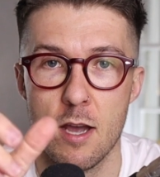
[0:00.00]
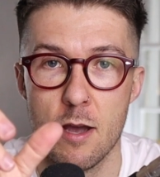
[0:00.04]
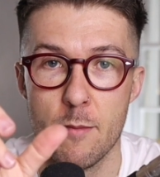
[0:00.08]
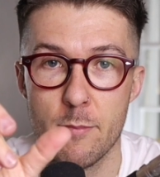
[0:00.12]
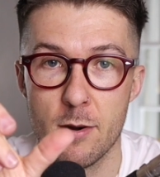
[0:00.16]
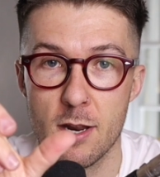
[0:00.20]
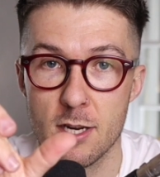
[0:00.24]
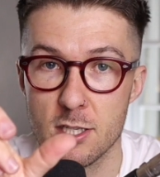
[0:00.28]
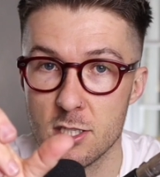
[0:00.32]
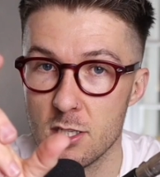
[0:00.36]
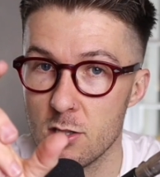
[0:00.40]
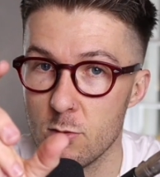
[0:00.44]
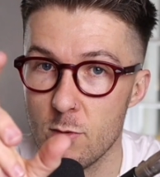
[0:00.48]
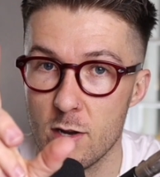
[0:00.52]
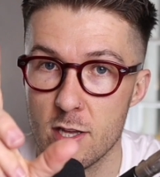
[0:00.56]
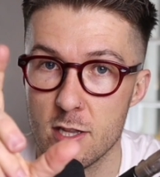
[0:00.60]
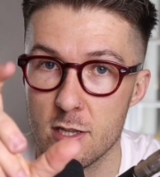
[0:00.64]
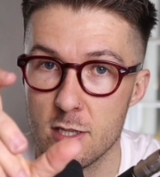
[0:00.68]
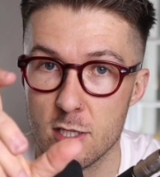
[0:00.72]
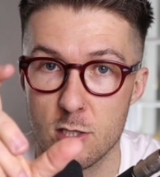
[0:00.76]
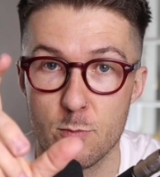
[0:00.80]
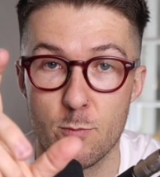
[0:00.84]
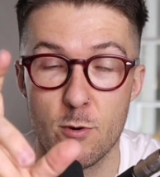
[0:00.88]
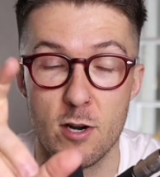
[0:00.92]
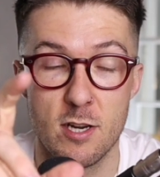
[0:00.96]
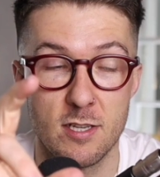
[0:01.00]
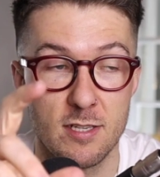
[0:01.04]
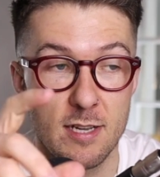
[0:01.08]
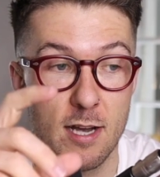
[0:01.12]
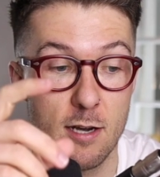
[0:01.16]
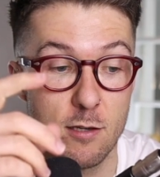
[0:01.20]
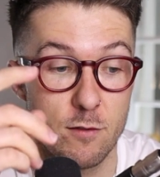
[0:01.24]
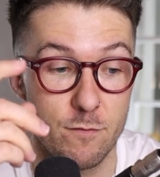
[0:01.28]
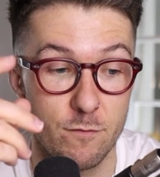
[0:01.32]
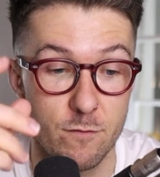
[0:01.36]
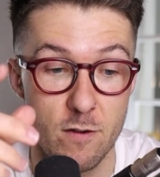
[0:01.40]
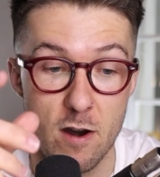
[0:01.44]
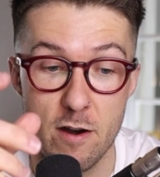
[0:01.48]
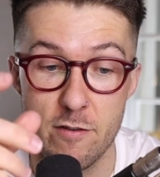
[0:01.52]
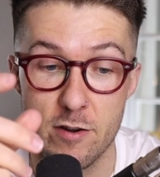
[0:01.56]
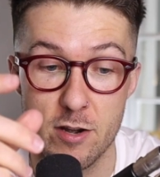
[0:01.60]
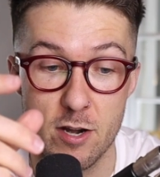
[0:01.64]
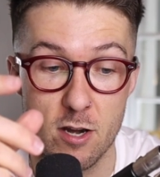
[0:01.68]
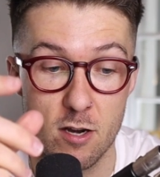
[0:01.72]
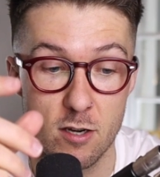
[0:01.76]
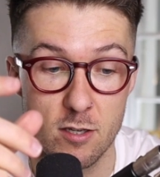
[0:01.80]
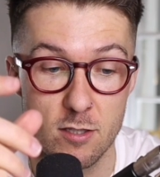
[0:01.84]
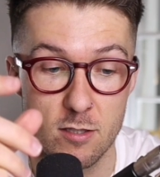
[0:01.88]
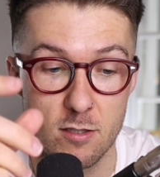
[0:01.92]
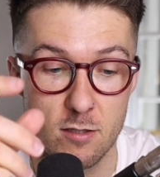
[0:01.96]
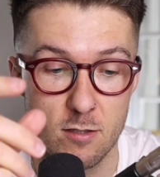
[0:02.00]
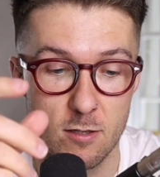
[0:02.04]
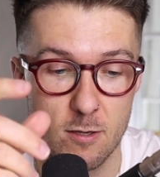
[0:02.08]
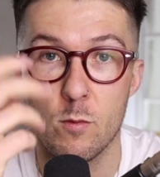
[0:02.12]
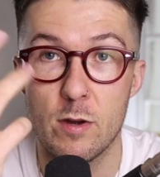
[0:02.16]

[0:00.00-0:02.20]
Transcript: But actually the way that this sprays out is very nice.